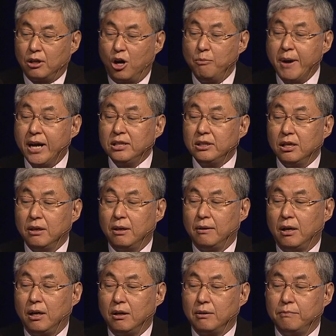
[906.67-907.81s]
Among
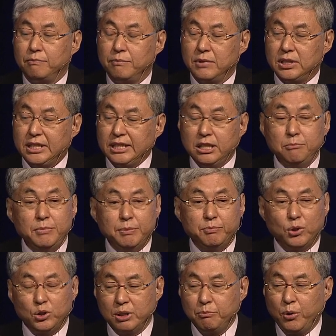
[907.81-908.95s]
the 16-bit
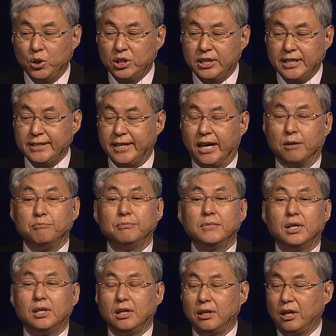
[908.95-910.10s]
floating point system,
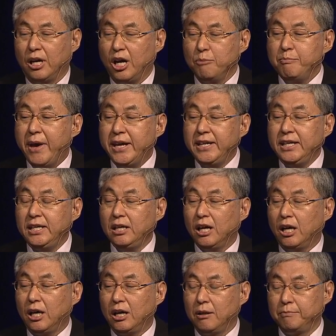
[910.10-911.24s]
many
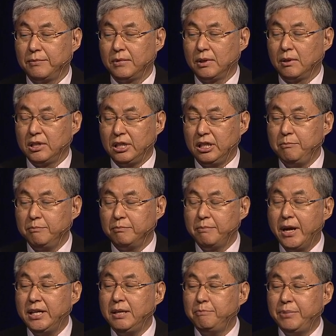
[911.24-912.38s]

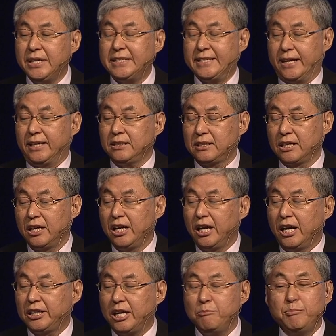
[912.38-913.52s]
pixels
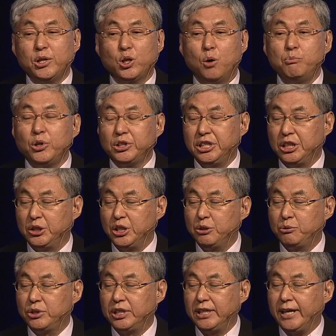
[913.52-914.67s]
can be converted
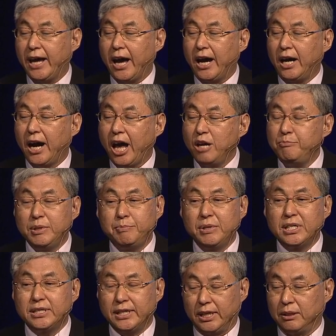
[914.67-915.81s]
into the 8-bit
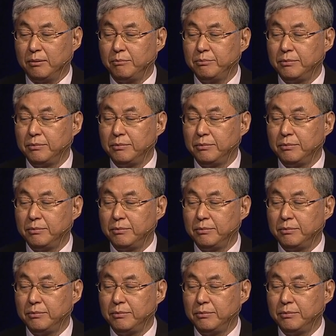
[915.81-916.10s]
pixel.